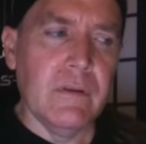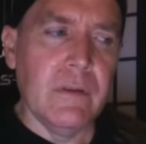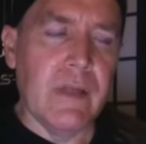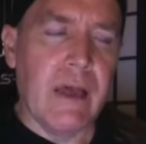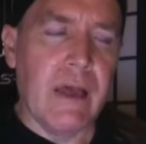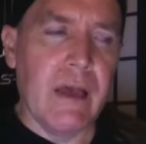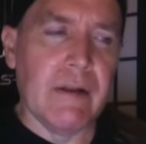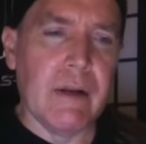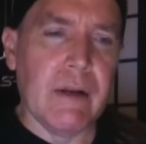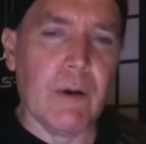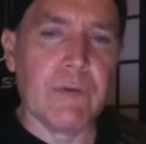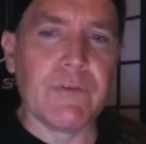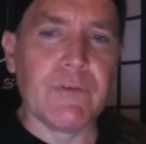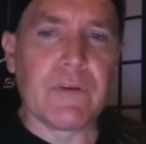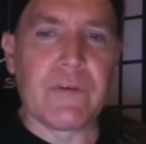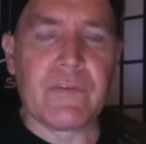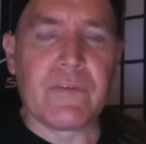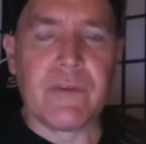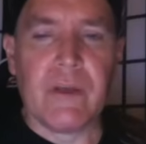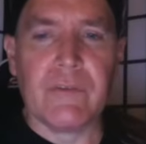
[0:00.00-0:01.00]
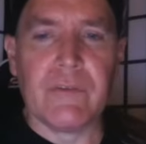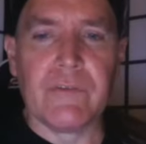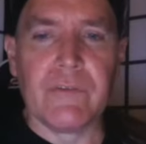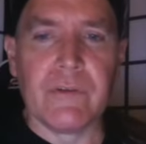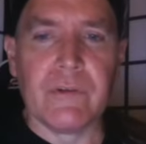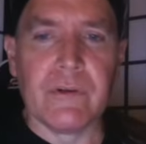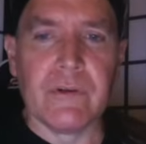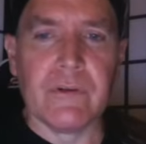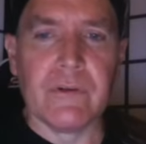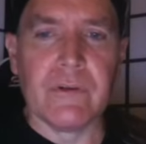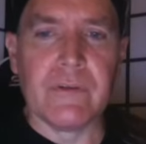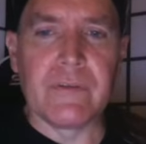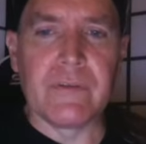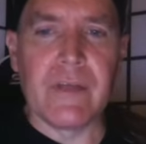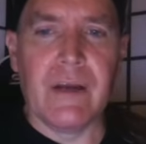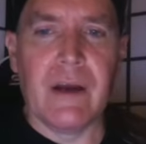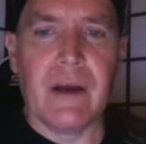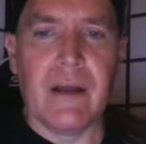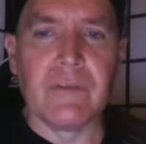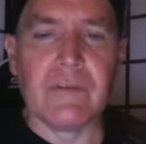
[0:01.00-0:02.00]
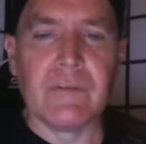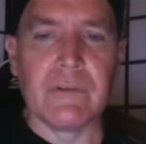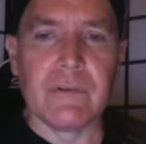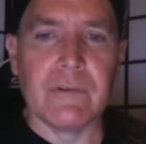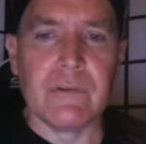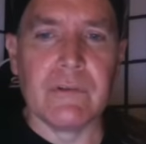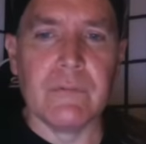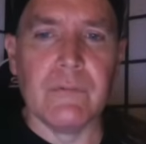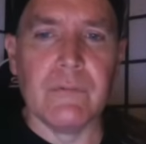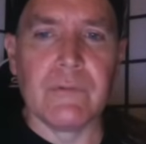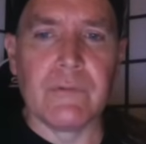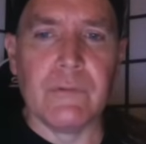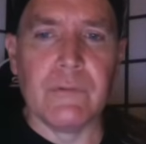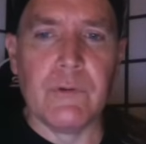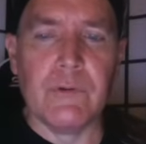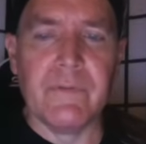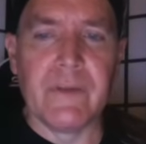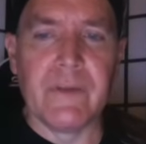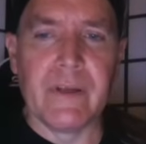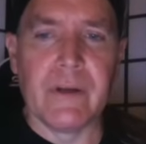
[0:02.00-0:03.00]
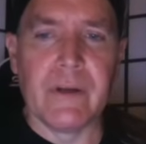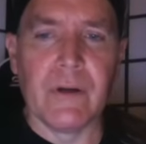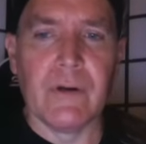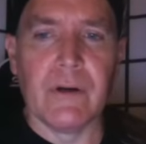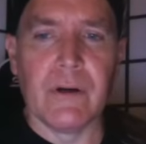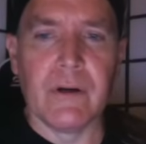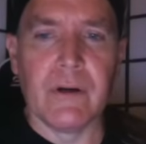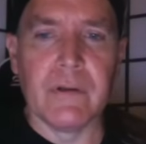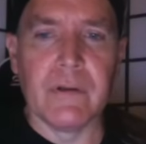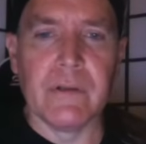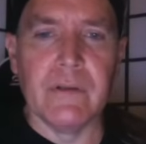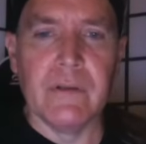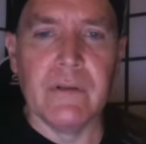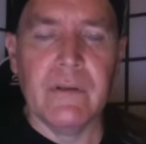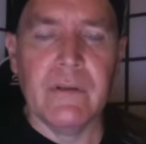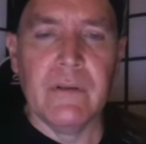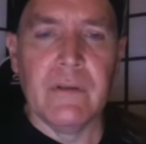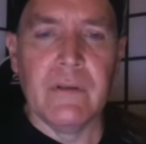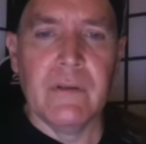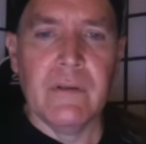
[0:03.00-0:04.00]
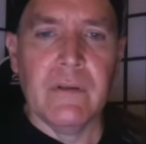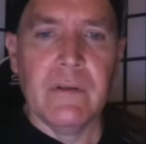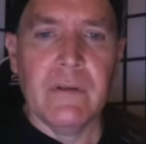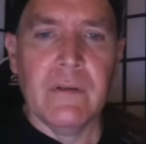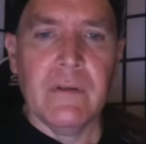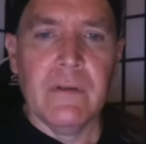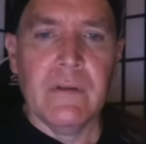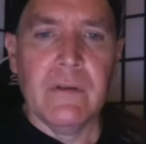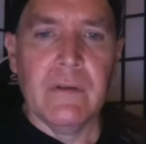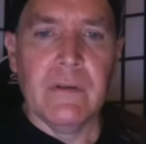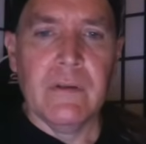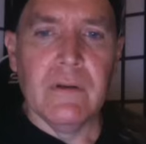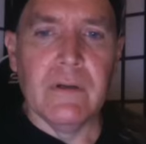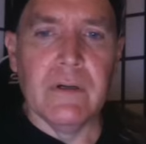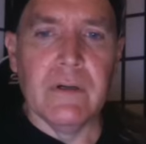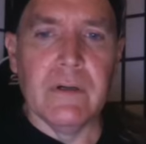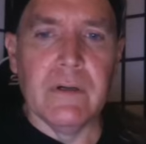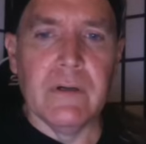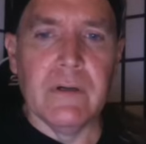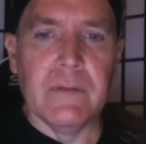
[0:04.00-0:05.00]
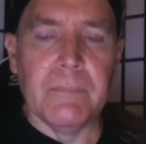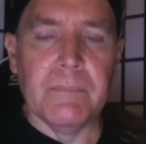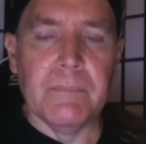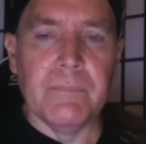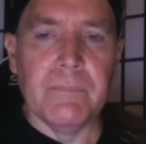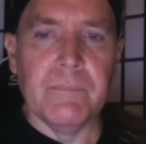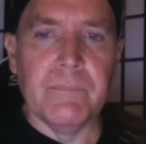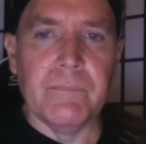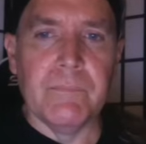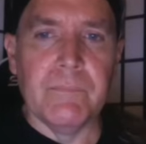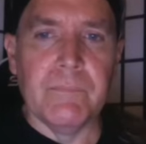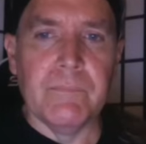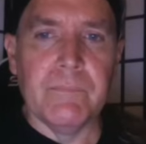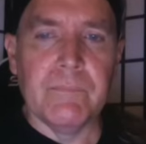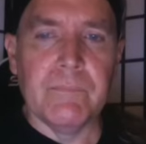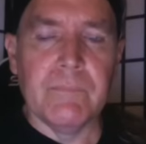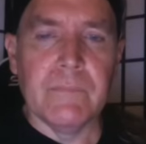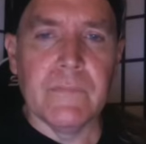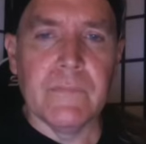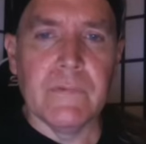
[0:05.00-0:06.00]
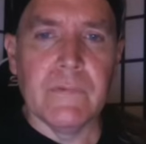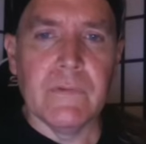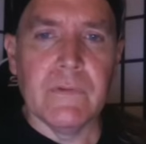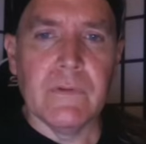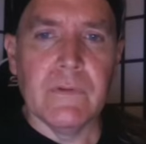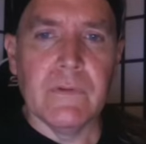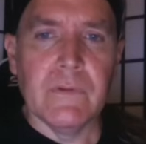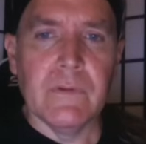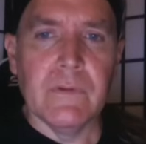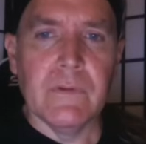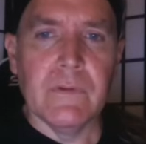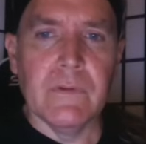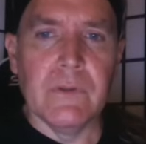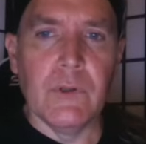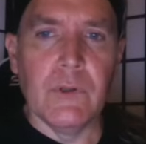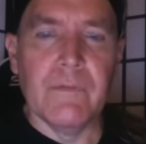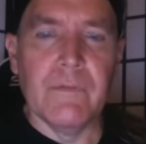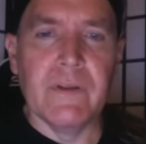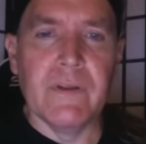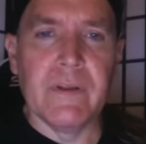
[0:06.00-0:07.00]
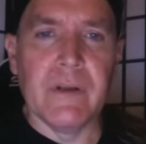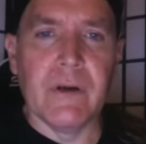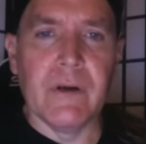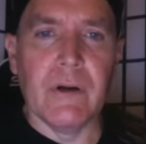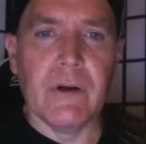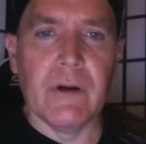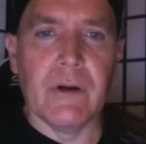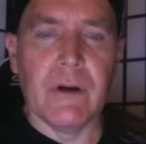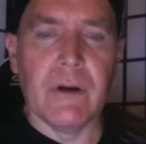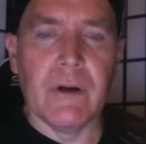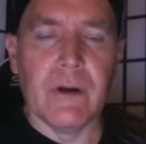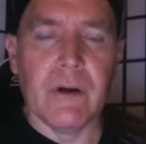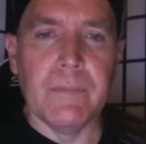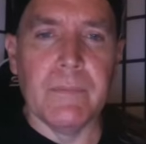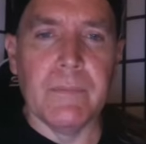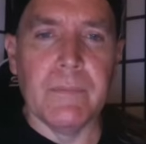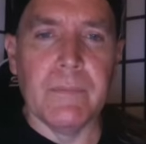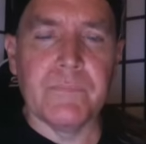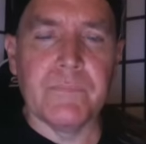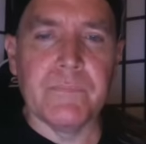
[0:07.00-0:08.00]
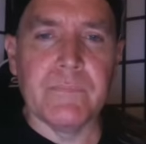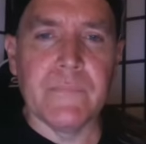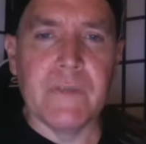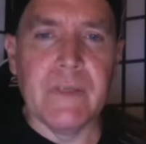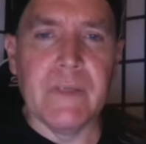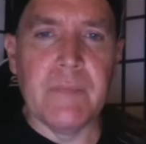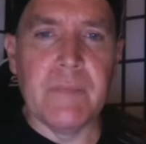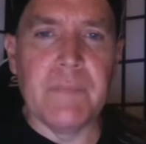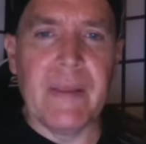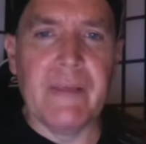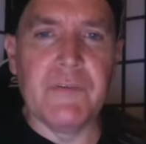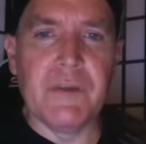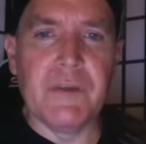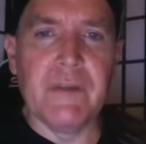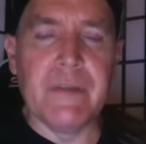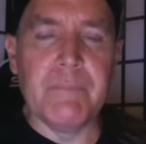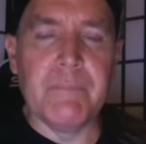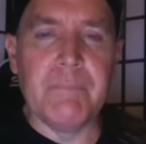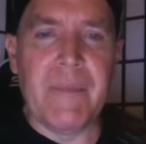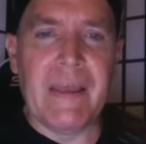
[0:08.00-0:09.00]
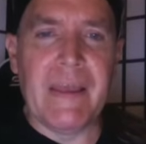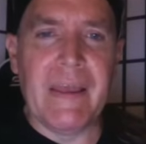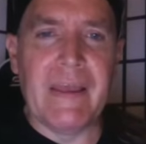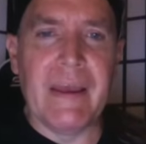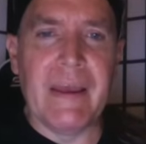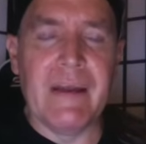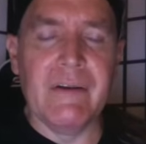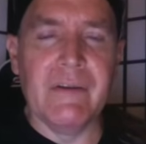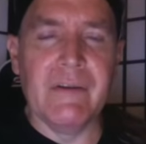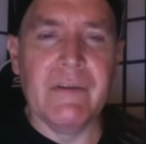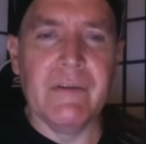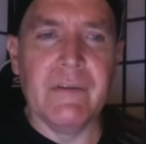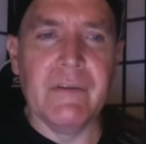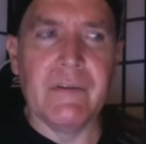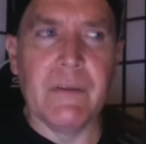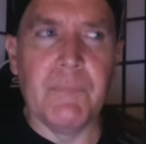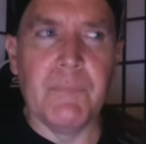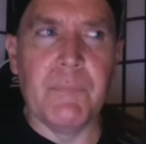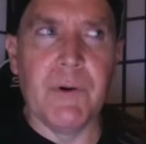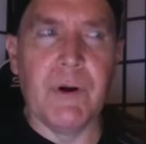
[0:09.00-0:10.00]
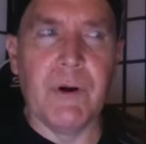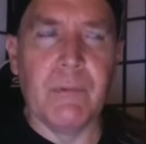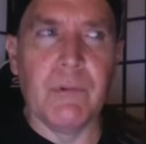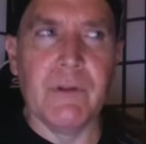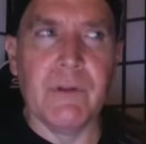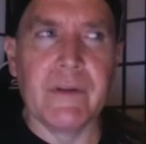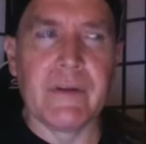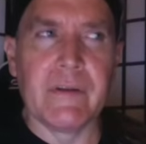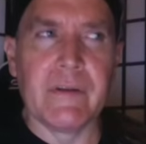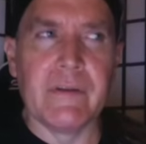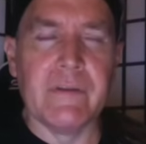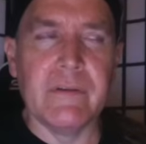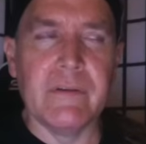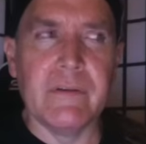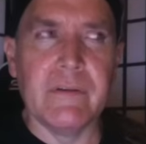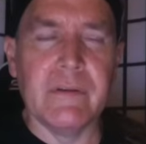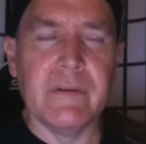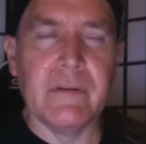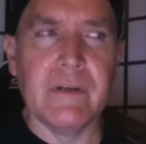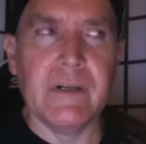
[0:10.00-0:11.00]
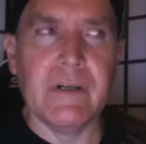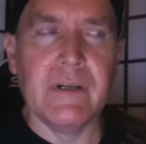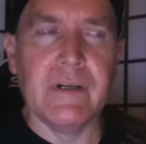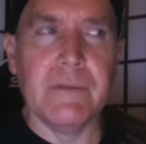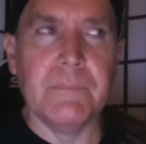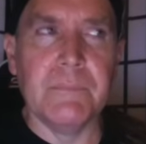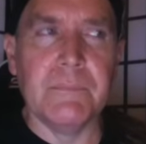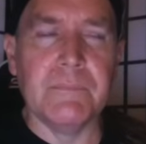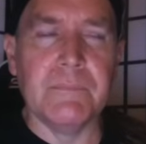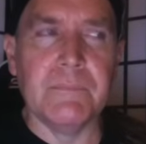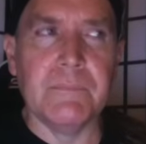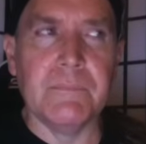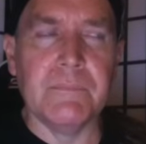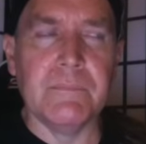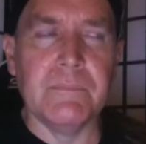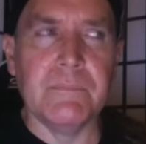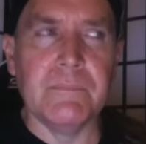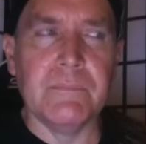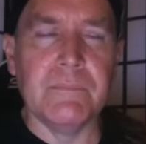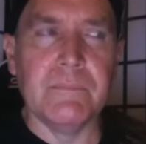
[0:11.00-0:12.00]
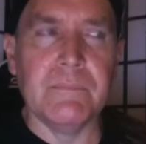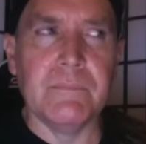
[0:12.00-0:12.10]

Adenauer's successor as chancellor was Ludwig Erhard. Um, Ludwig Erhard, he basically banned the public, um,